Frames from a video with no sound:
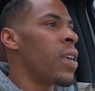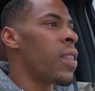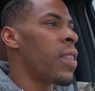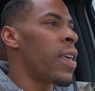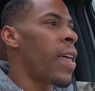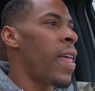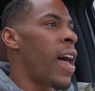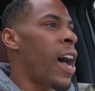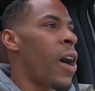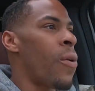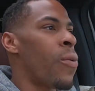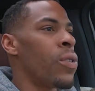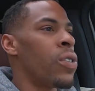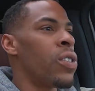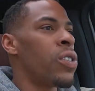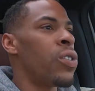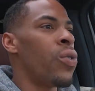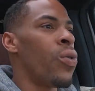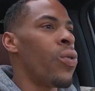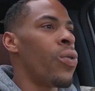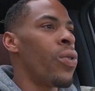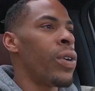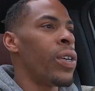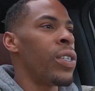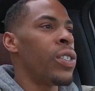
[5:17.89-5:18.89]
that I was
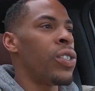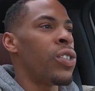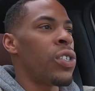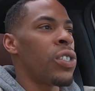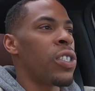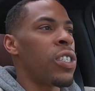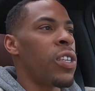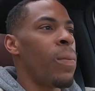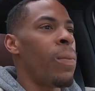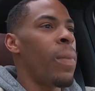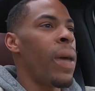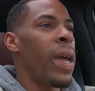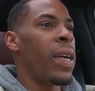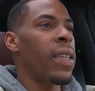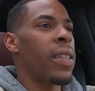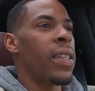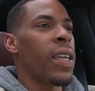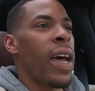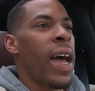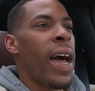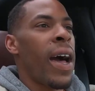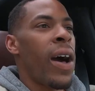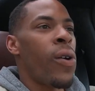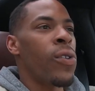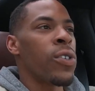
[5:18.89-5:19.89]
doing just to make
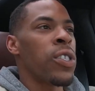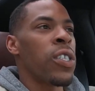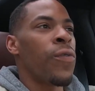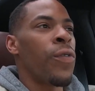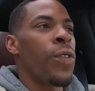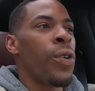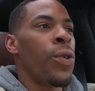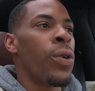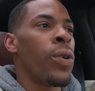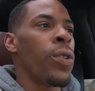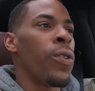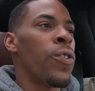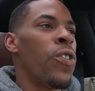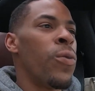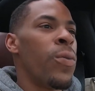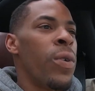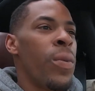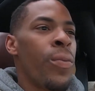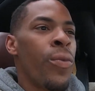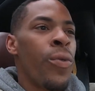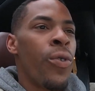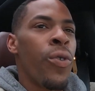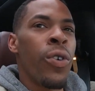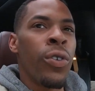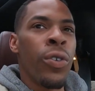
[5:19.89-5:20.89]
the house feel a little
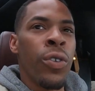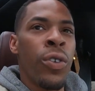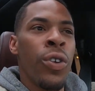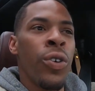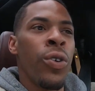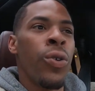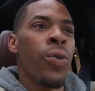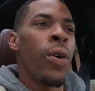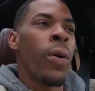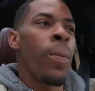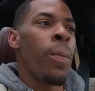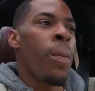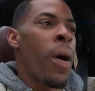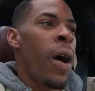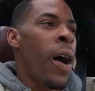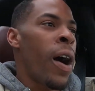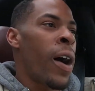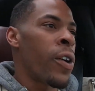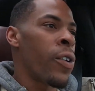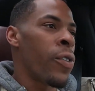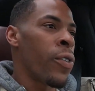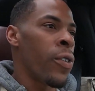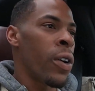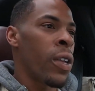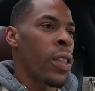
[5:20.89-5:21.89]
bit more new and
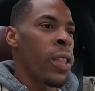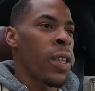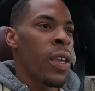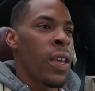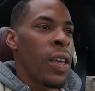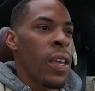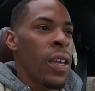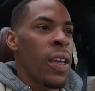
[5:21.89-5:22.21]
modern.